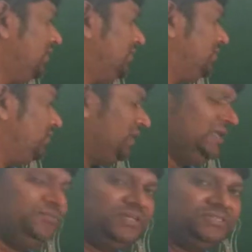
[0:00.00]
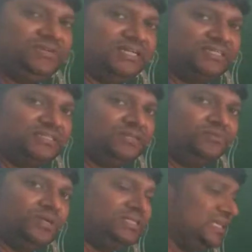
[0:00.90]
So first you
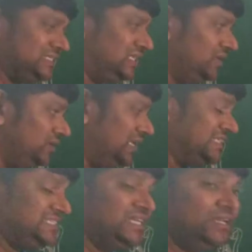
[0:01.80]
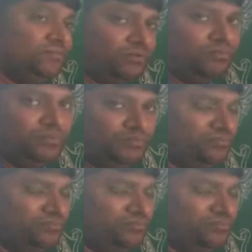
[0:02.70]
understand what is external problem.